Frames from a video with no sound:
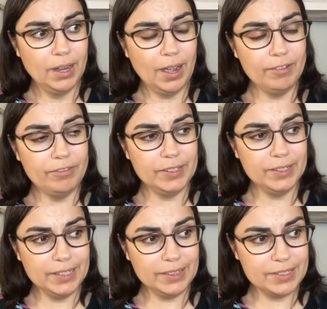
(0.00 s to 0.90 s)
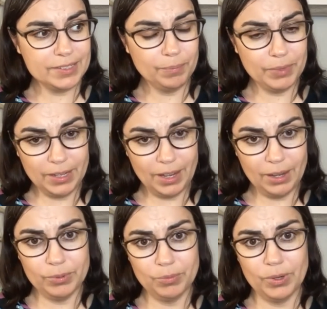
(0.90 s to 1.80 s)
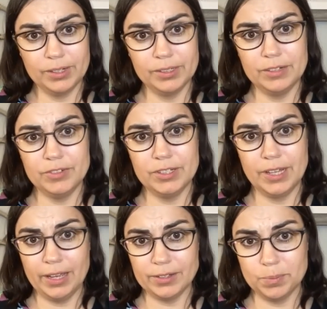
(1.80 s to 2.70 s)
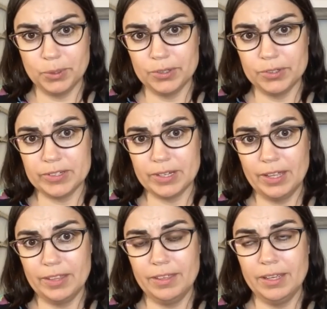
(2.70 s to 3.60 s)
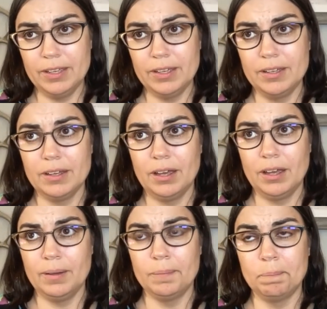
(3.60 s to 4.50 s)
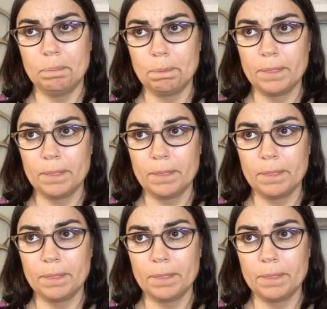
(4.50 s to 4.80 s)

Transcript: i feel like that's something i would want to leave to the experts i think um